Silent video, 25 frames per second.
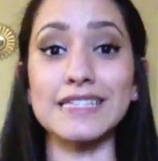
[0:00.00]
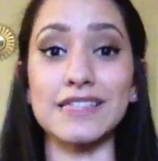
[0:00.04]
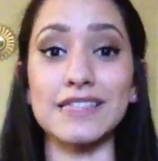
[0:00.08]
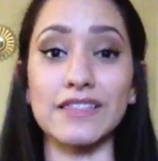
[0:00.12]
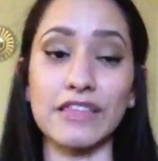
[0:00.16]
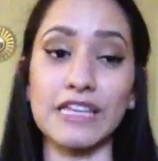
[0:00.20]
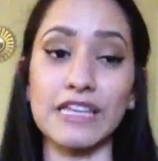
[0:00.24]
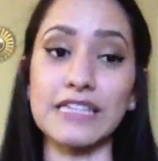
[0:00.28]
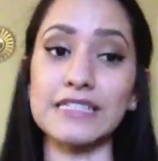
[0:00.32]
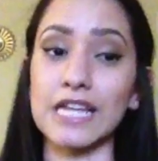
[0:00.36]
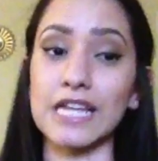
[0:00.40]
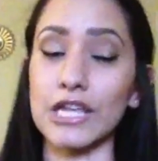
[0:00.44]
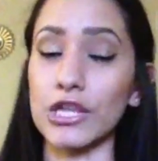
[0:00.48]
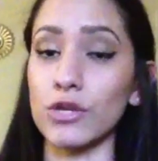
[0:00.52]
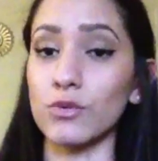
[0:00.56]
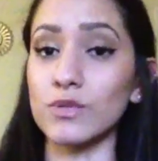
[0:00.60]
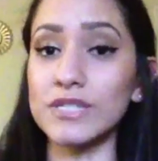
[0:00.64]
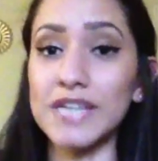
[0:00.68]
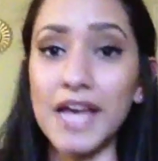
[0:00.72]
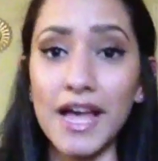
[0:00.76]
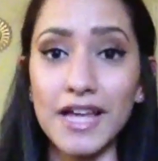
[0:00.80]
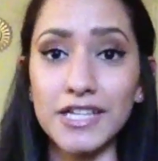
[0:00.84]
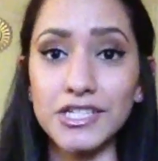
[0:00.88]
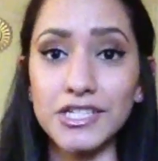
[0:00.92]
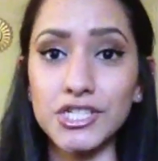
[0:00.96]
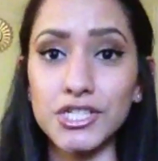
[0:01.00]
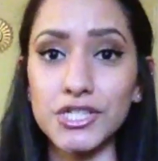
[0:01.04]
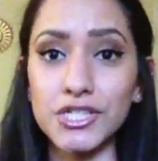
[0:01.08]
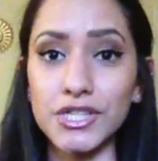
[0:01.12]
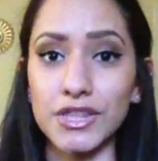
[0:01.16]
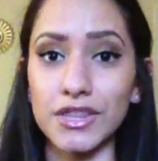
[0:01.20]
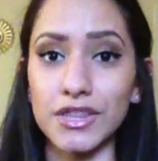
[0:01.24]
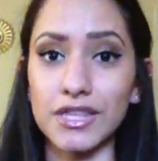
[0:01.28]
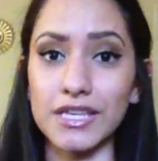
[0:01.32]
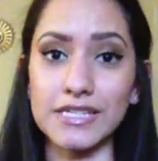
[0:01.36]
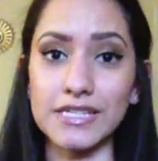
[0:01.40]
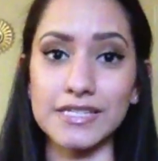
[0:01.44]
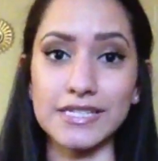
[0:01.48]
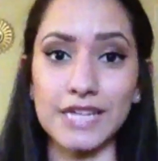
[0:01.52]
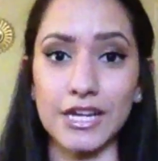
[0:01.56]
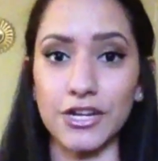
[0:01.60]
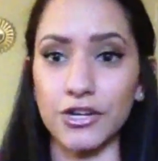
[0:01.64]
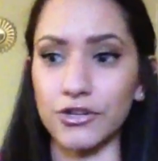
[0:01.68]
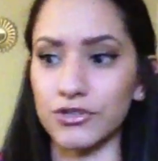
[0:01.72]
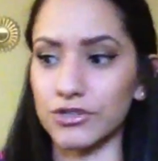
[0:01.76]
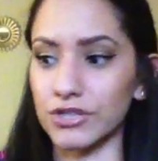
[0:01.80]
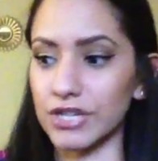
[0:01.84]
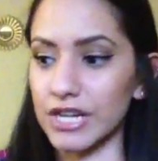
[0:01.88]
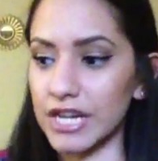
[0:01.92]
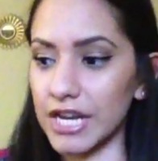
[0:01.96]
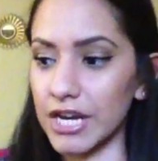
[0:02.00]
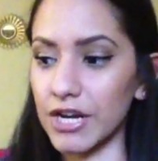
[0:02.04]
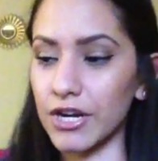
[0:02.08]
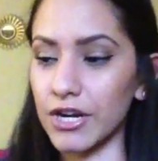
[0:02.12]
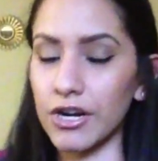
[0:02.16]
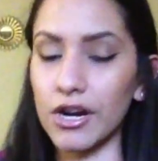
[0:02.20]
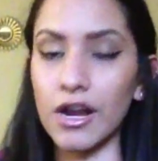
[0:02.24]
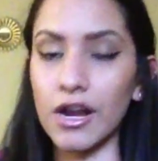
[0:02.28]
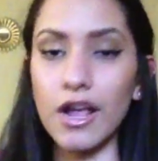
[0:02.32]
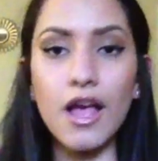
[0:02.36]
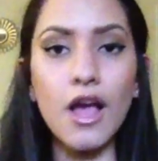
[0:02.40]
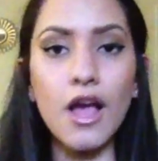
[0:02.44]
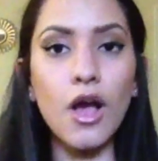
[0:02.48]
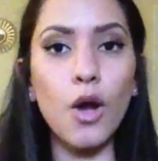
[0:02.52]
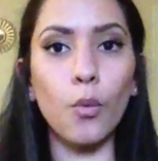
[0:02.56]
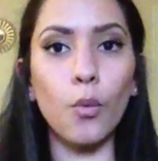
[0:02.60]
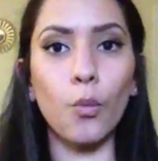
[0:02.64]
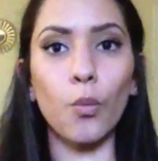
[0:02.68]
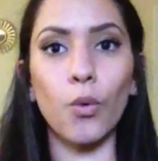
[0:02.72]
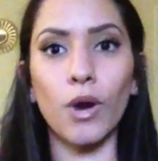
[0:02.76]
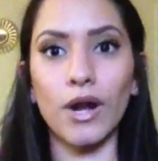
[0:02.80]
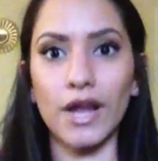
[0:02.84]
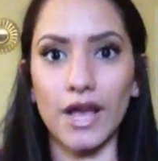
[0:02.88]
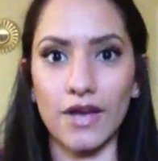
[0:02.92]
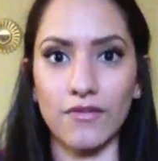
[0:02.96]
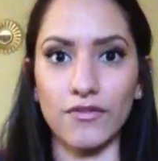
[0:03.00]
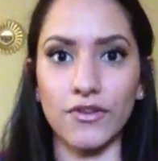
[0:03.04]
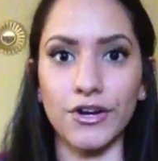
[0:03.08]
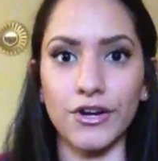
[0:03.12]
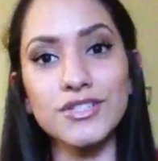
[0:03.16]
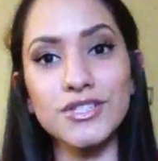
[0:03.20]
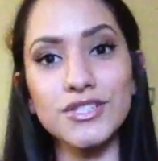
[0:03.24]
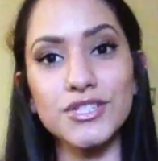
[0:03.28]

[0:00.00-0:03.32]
the things that you touch, the things that you're near, whatever.